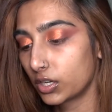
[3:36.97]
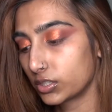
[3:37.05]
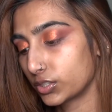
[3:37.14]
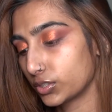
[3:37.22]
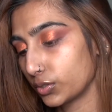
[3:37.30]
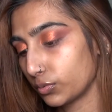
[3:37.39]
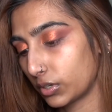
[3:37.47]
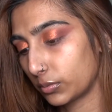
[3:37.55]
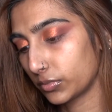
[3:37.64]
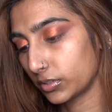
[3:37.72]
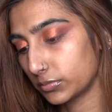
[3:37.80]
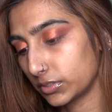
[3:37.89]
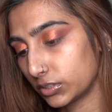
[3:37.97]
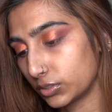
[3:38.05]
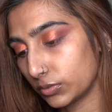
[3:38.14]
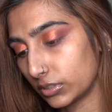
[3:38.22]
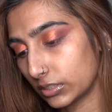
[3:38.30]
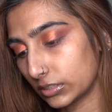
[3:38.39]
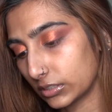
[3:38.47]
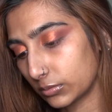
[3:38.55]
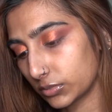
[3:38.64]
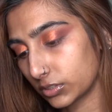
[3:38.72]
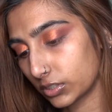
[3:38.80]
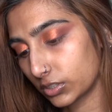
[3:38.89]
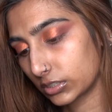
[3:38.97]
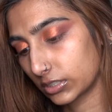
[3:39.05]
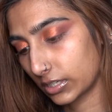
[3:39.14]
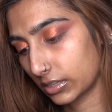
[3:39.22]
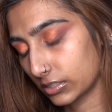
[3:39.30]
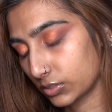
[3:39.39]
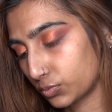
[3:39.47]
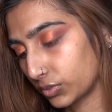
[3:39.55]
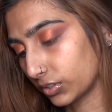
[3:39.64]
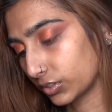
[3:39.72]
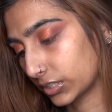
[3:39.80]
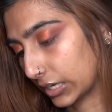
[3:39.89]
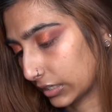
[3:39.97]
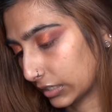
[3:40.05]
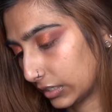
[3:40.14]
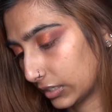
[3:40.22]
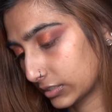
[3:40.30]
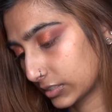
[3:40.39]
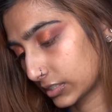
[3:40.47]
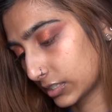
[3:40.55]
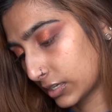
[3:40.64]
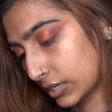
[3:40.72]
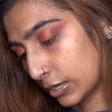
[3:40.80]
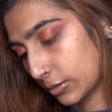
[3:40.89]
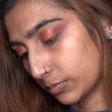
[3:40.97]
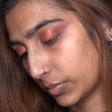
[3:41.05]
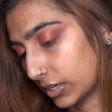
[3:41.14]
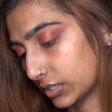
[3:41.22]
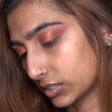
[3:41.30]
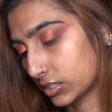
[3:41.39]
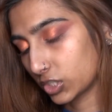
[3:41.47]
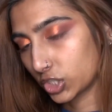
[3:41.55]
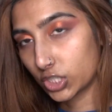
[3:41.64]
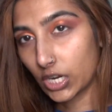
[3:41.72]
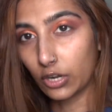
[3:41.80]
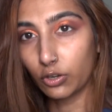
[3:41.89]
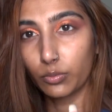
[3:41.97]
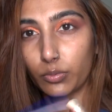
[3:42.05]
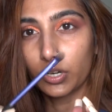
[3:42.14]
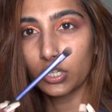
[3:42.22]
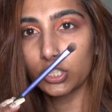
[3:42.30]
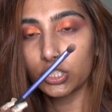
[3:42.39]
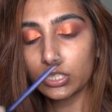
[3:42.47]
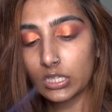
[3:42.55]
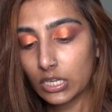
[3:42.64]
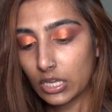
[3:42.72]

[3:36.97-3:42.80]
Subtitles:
So what I'm going to be doing is I'm just going to take this Real Techniques base shadow brush